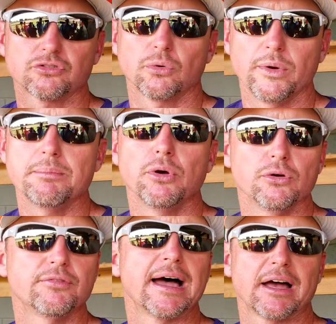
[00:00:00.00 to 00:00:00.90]
So we
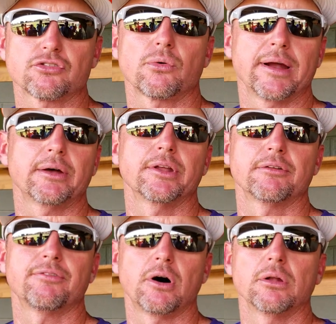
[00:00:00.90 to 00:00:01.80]
move guys around in the
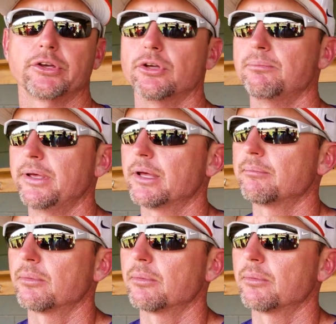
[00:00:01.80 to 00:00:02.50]
fall a good bit.